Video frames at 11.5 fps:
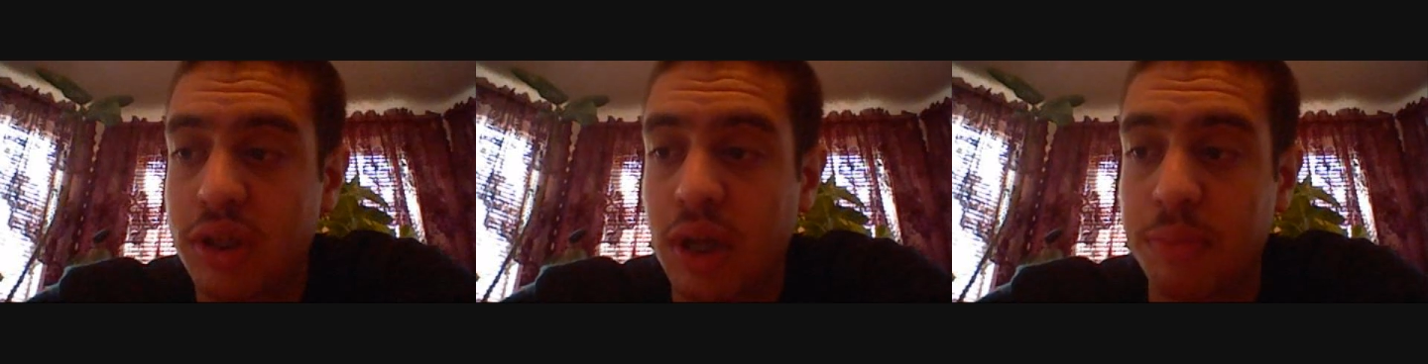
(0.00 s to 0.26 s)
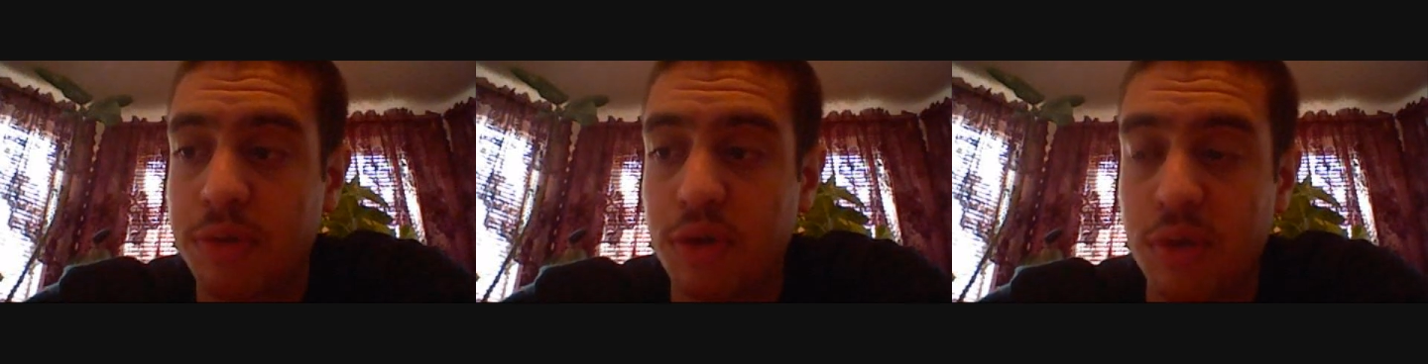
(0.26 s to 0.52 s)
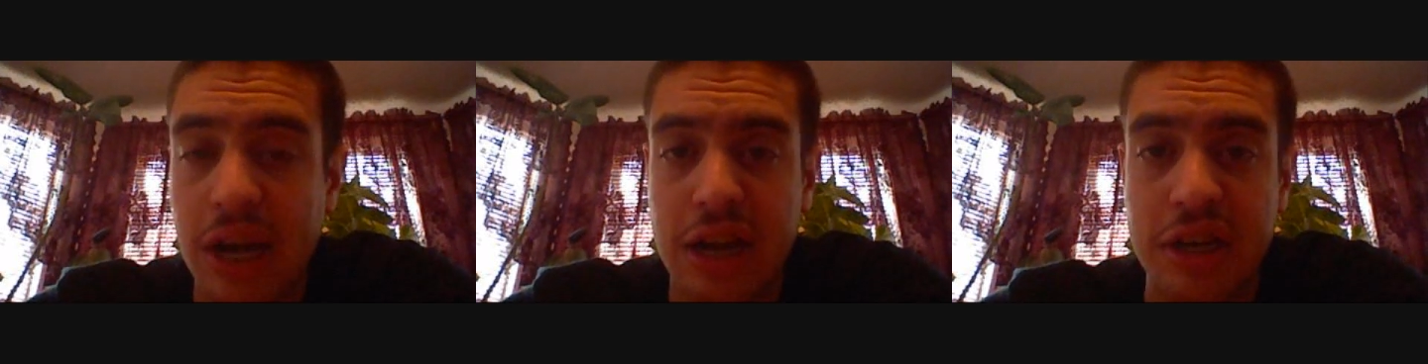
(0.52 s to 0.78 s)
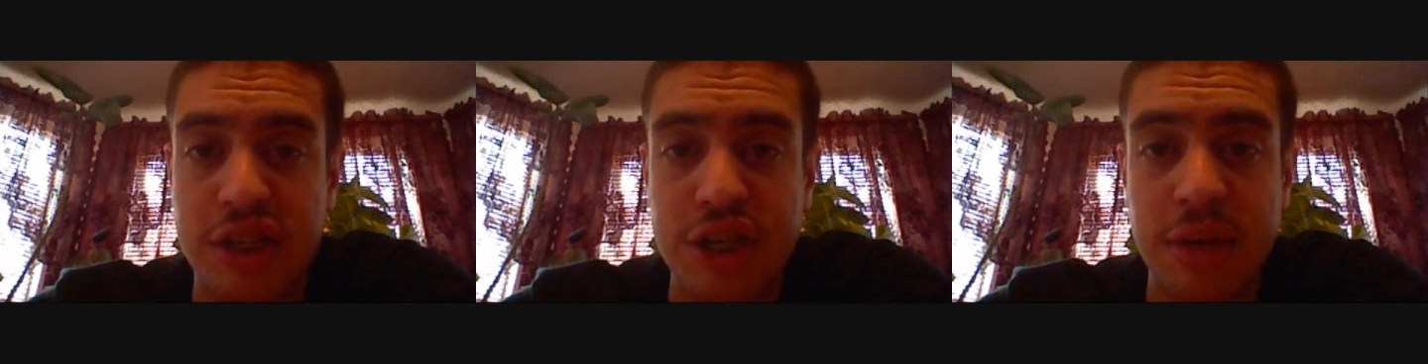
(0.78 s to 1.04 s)
they have him
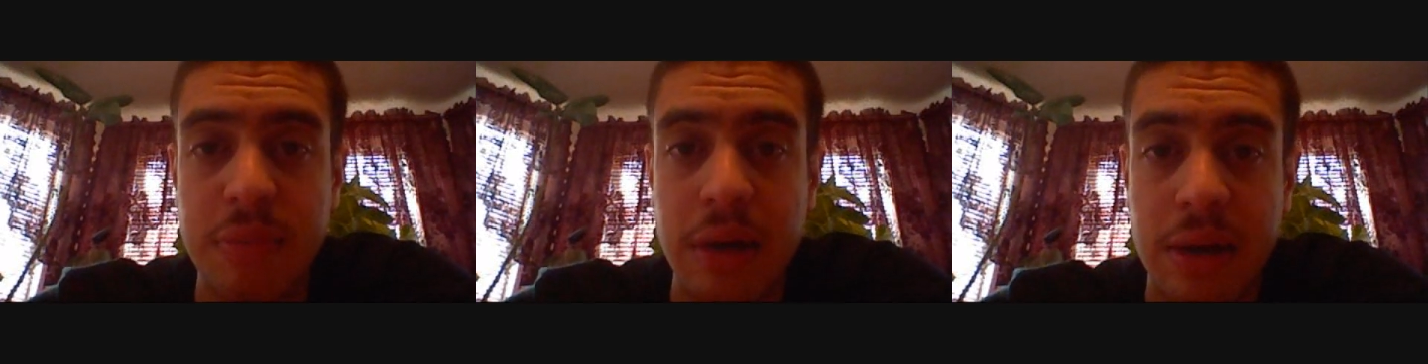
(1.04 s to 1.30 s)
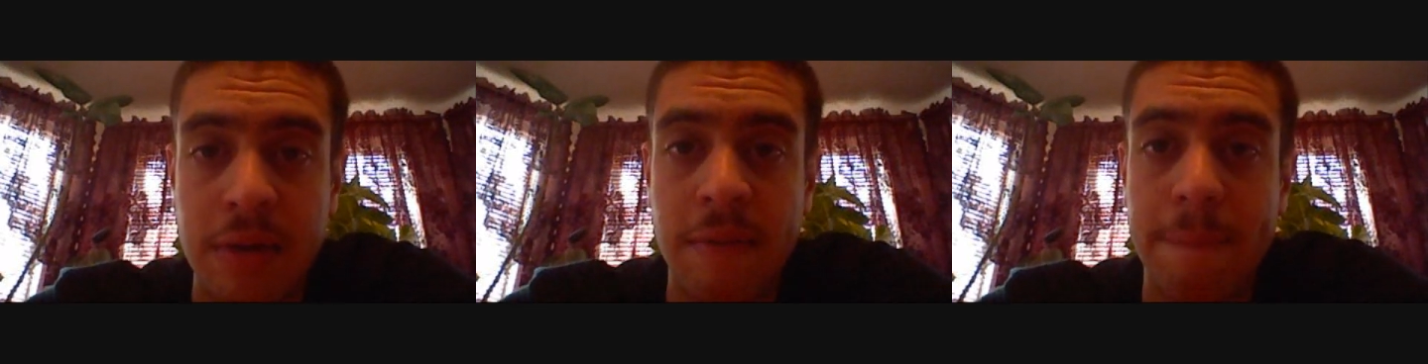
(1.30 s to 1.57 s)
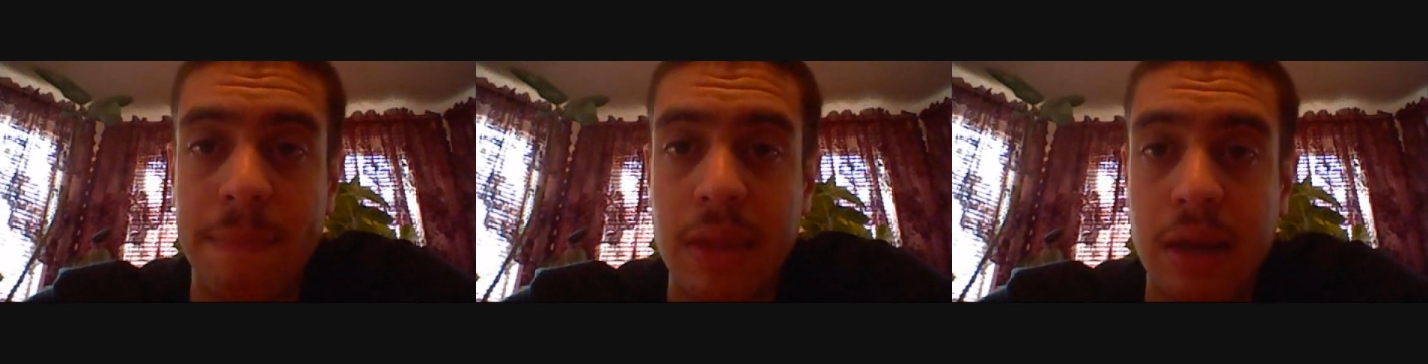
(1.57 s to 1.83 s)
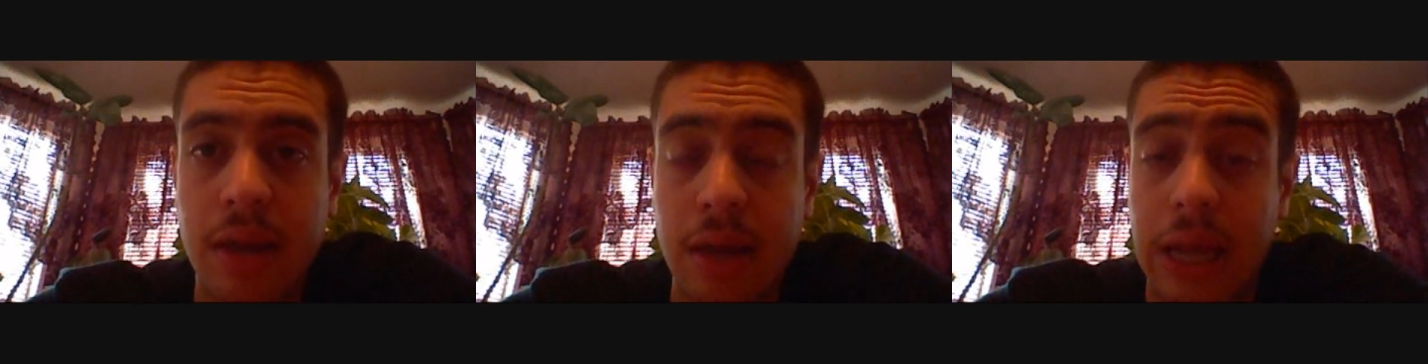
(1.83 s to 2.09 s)
listed as the backup
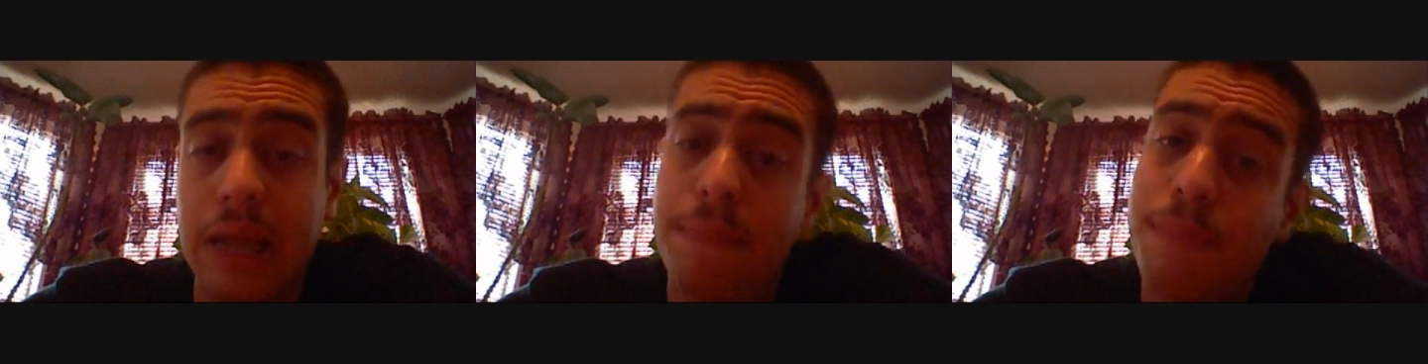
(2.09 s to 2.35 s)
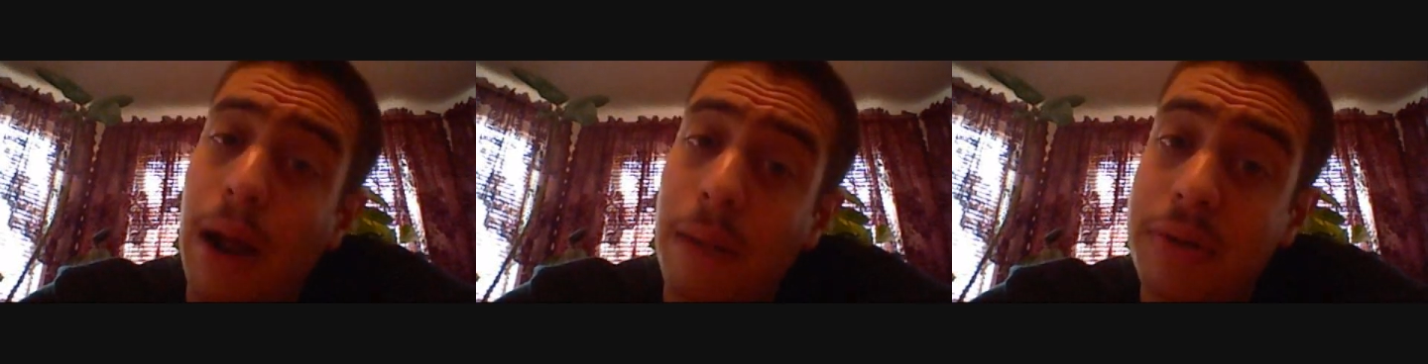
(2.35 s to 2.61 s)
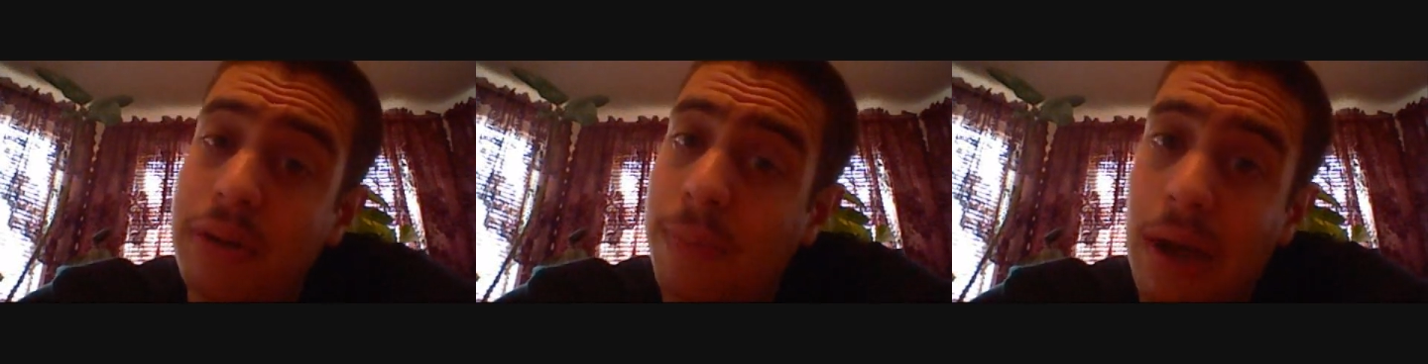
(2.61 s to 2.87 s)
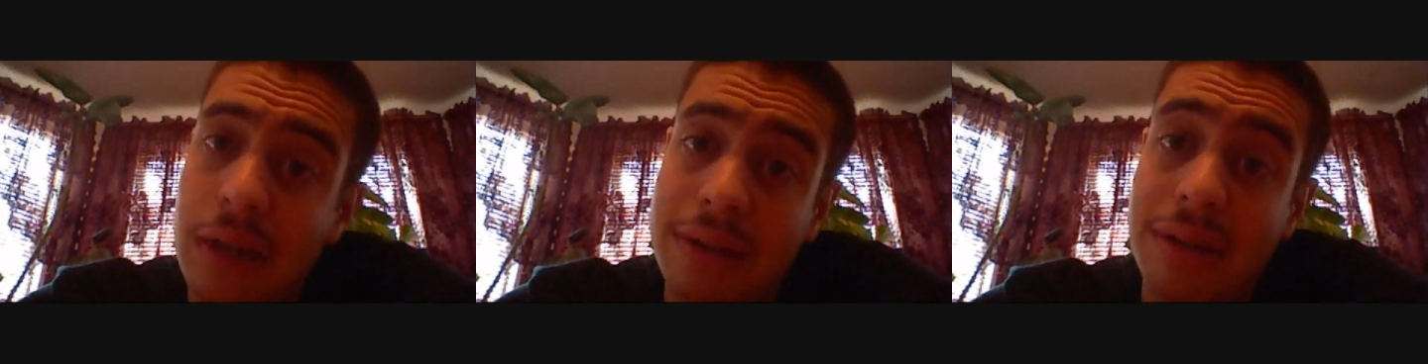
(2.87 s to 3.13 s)
shortstop to
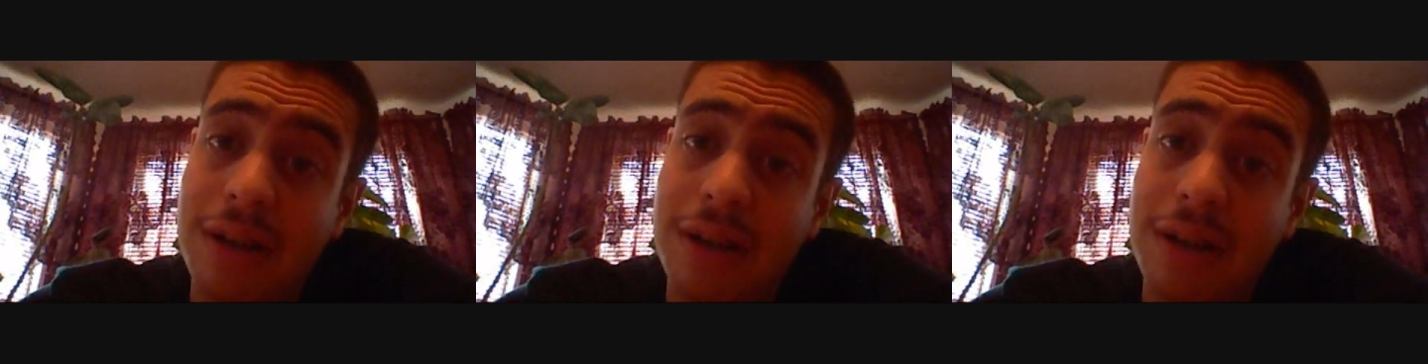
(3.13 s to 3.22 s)
Nakajima,